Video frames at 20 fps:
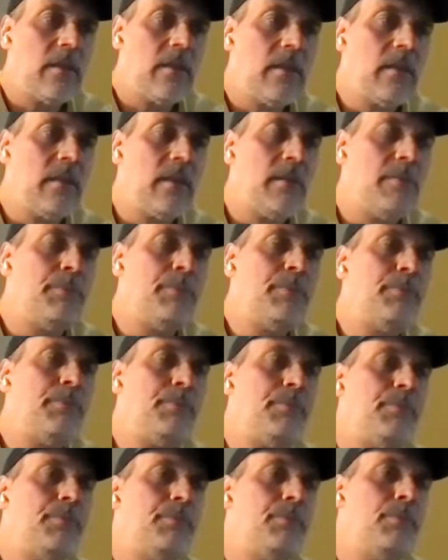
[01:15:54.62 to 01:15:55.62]
the
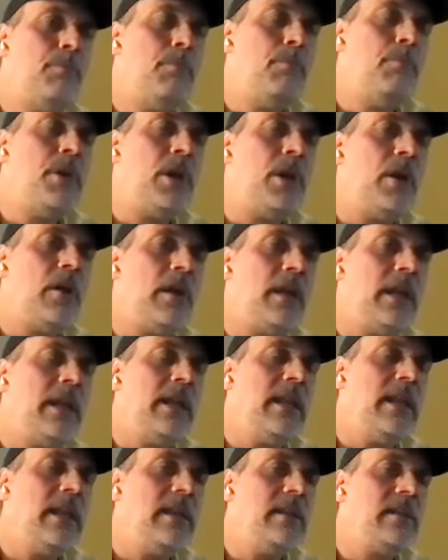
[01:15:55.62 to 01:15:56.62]

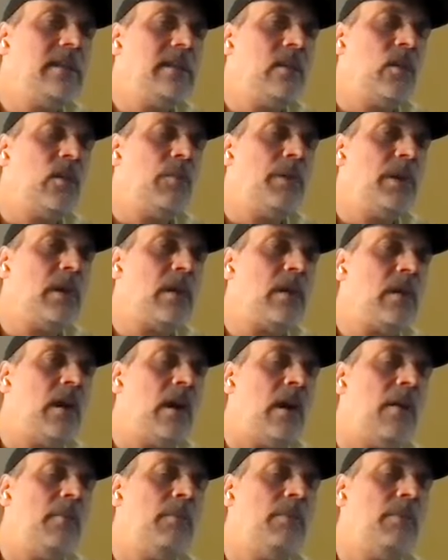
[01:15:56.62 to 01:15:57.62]
burning need to go be a
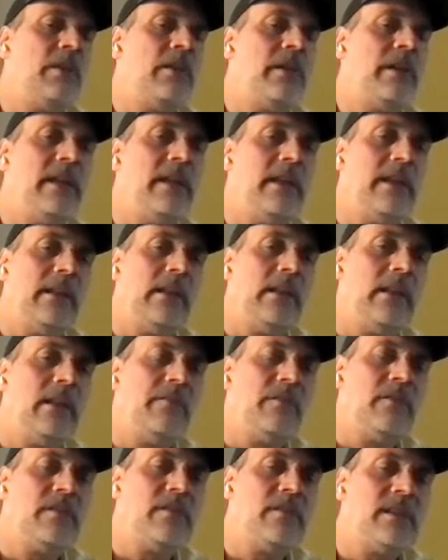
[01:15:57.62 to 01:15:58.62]
cobbler in Italy
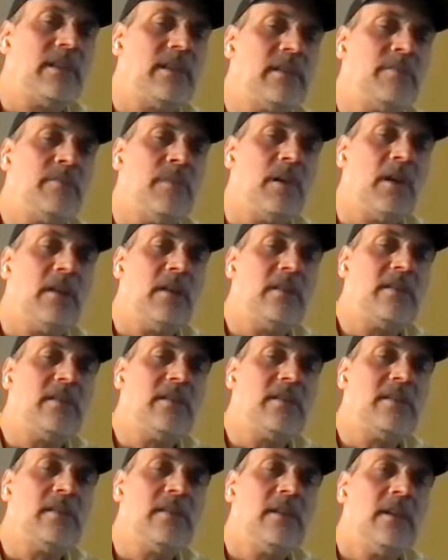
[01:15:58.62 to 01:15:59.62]
for 6
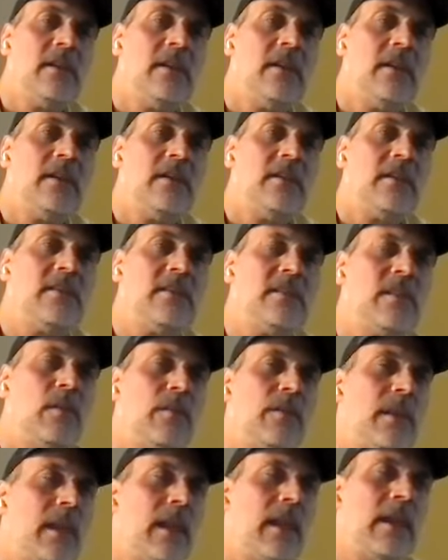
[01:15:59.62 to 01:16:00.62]
months
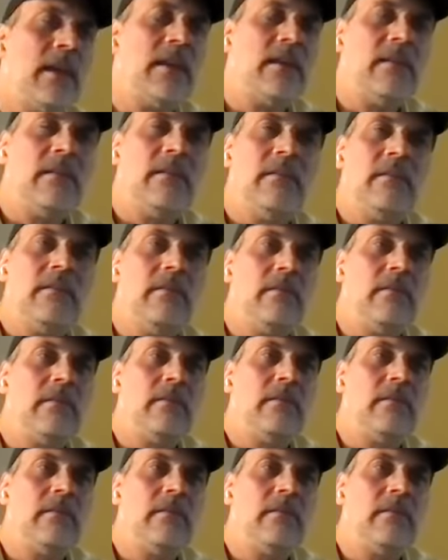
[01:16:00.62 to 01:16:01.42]
so that I can